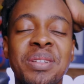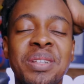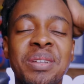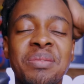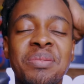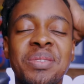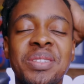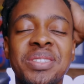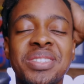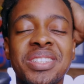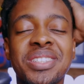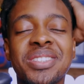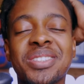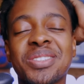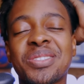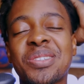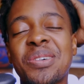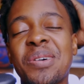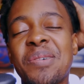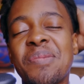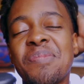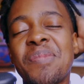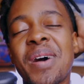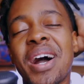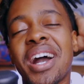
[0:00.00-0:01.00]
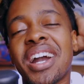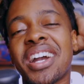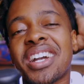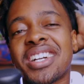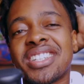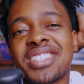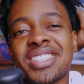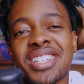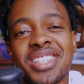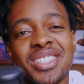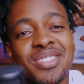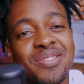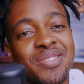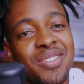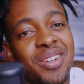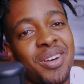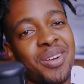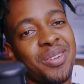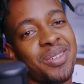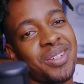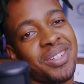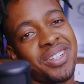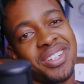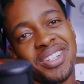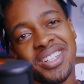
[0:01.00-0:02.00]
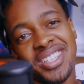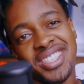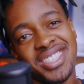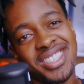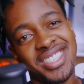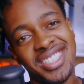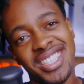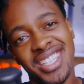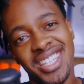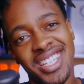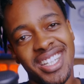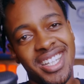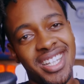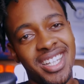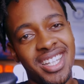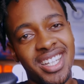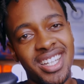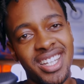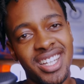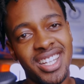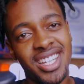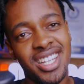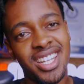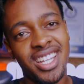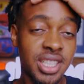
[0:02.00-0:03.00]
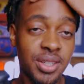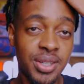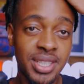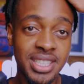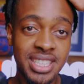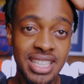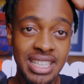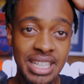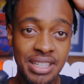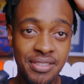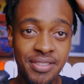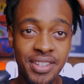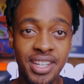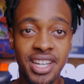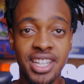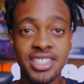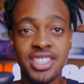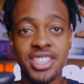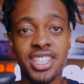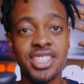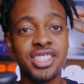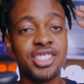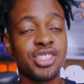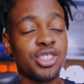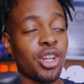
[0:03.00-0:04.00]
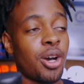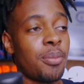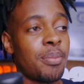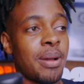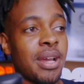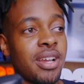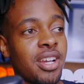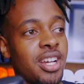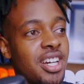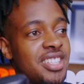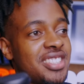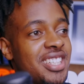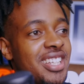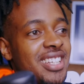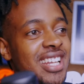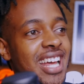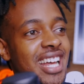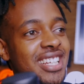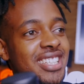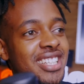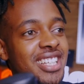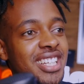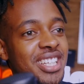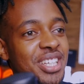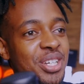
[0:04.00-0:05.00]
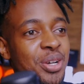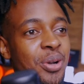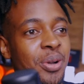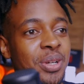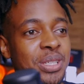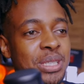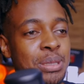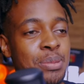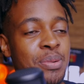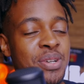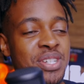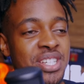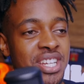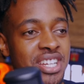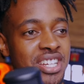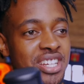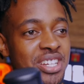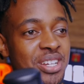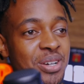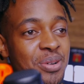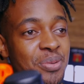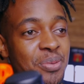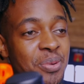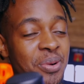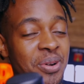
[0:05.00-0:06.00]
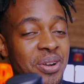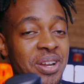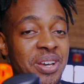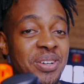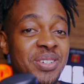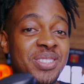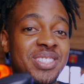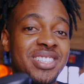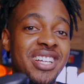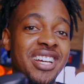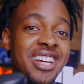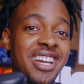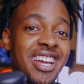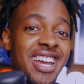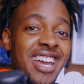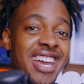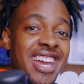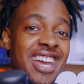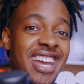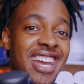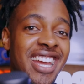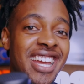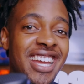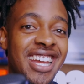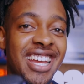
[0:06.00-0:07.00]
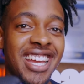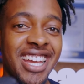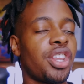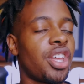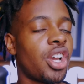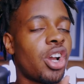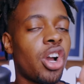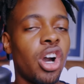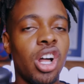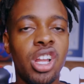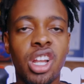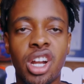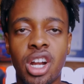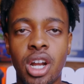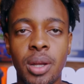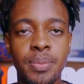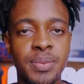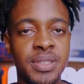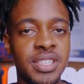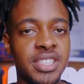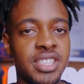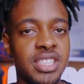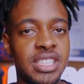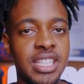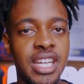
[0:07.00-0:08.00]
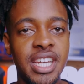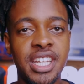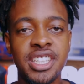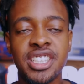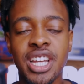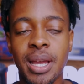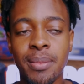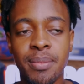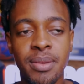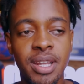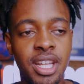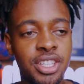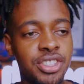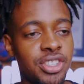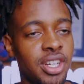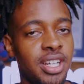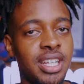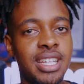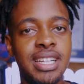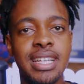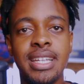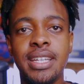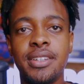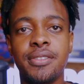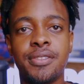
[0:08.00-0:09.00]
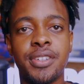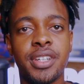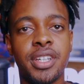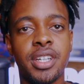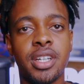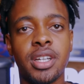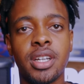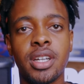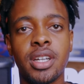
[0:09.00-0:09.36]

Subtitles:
let me just go back and just vlog with Christian. So as I was leaving, I just saw my cousin Natalie going to present an award. I was like, hey. So they call her up to stage. I'm literally leaving.